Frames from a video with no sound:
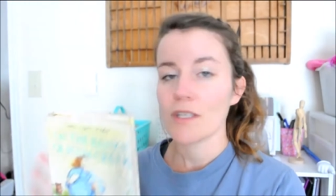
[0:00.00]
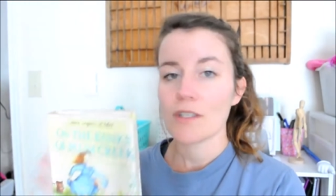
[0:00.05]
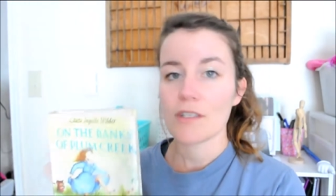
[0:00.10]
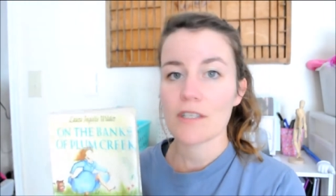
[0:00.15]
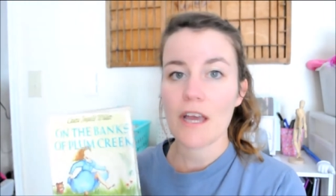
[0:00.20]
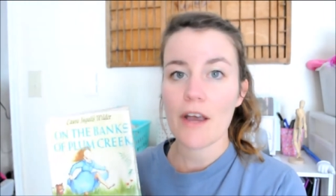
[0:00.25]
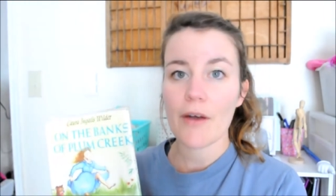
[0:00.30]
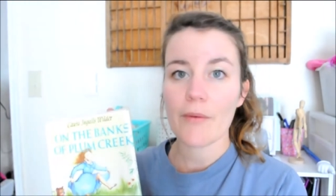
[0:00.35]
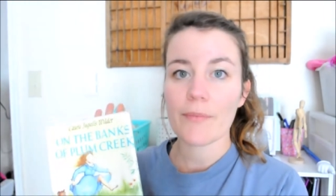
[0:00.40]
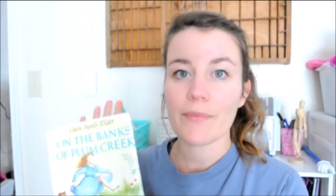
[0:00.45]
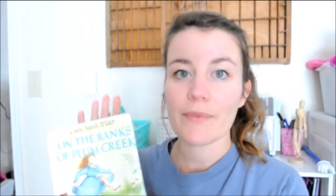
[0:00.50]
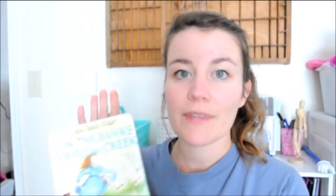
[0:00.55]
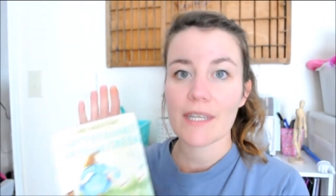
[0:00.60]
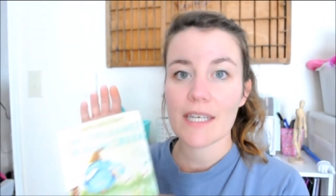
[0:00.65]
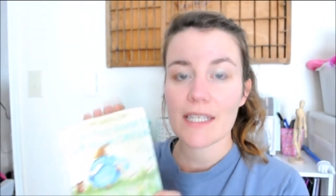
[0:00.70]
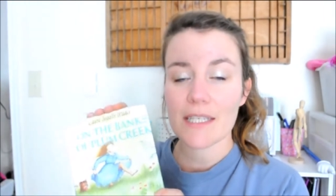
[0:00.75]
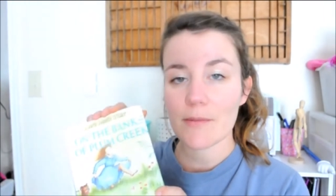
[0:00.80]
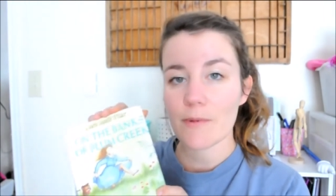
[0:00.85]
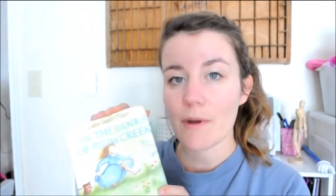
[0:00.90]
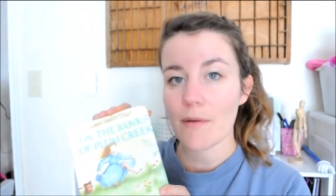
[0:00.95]
So
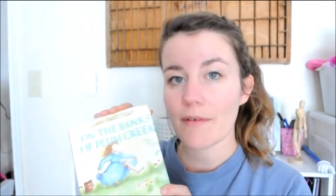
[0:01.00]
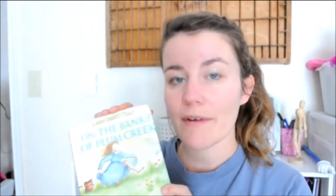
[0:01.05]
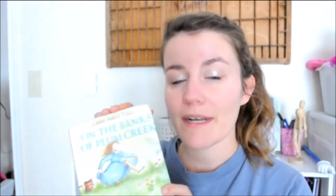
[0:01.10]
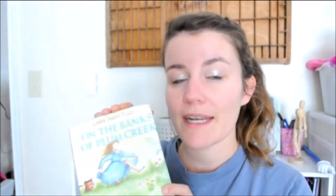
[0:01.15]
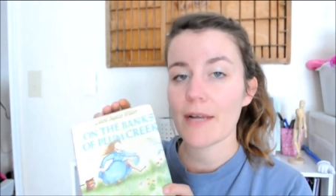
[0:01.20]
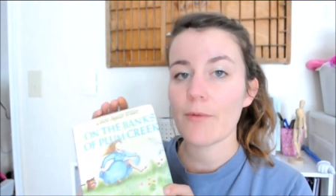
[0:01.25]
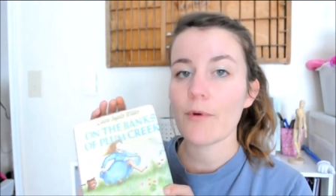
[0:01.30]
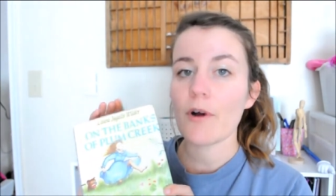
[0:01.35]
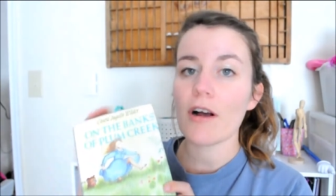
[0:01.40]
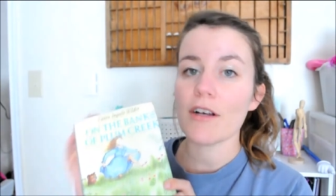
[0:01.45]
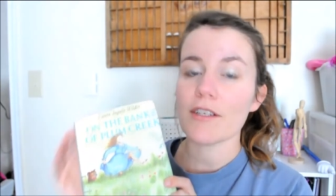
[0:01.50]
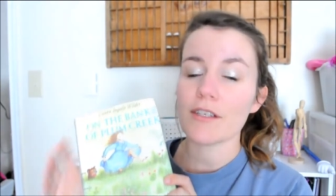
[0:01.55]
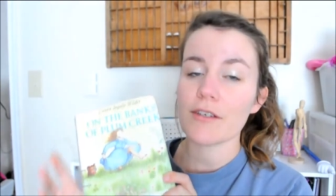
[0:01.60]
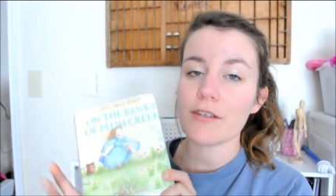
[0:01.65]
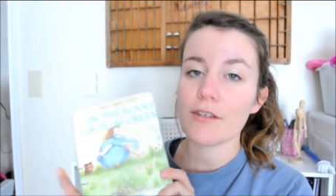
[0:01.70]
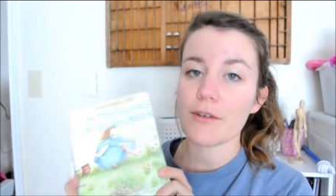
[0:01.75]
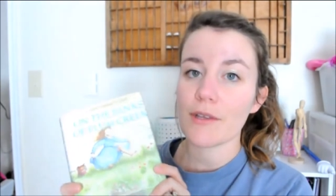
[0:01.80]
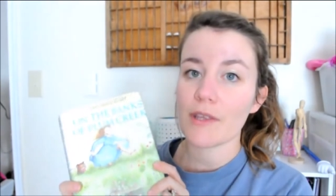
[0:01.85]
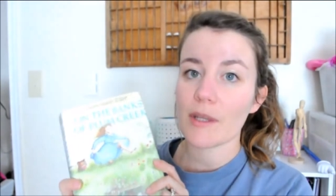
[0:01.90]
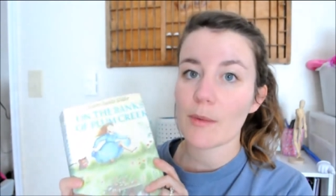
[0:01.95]
this is what we're reading. We're also
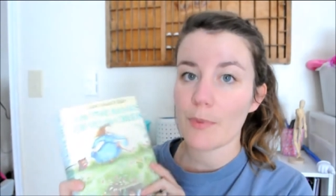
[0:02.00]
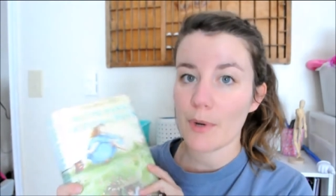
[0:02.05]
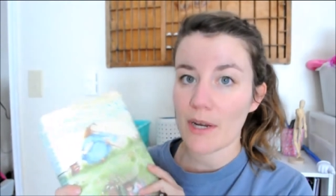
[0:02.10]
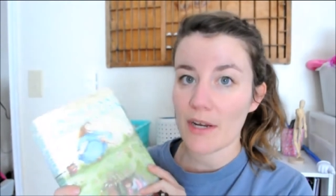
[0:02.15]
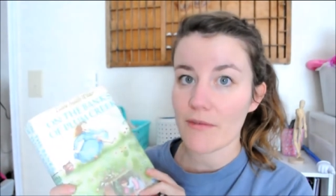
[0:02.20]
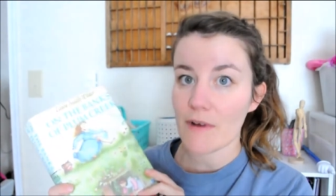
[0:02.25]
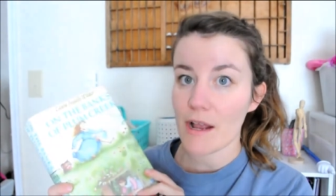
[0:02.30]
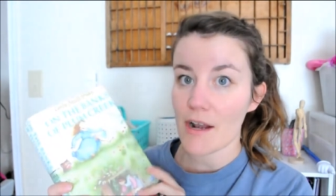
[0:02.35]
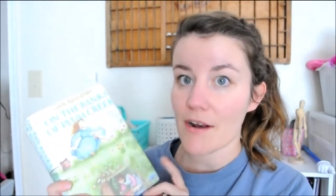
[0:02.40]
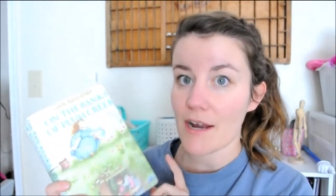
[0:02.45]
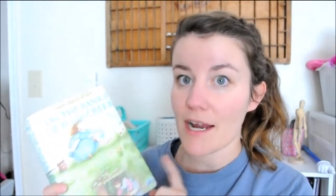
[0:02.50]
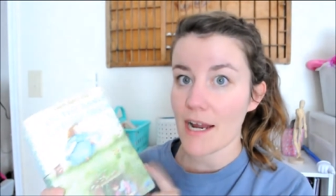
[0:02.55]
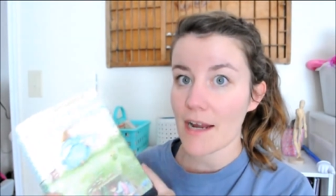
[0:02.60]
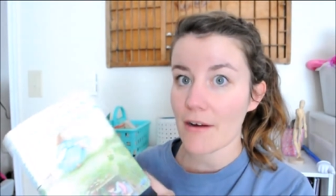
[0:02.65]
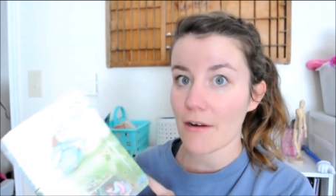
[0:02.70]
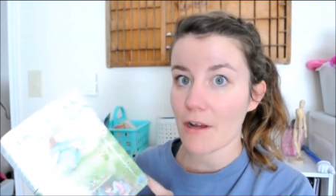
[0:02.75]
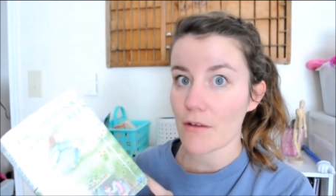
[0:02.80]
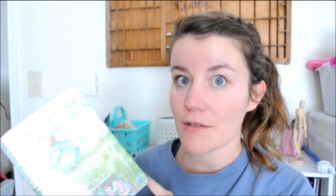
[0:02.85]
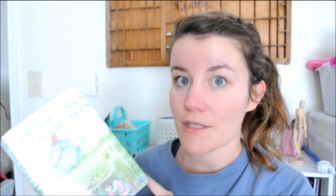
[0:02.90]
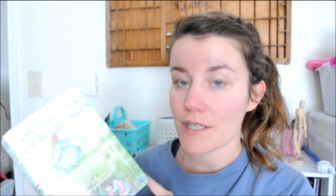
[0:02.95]
doing the Brave Writer
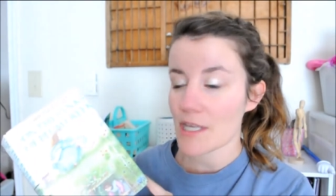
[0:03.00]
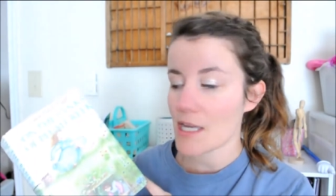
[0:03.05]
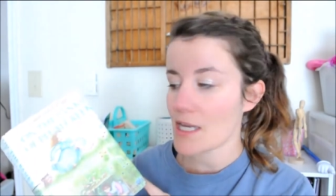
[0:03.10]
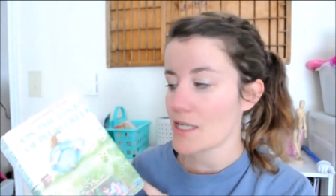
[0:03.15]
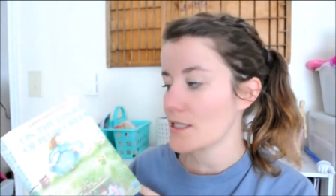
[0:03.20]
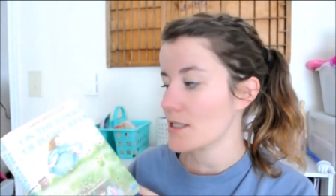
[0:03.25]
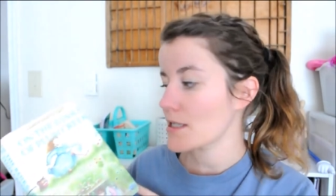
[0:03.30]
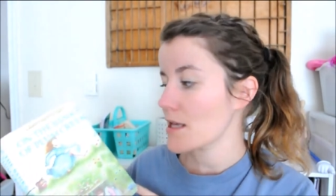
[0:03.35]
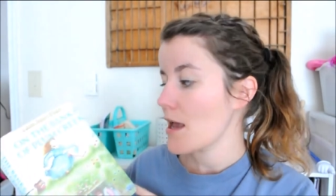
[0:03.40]
Arrow to this.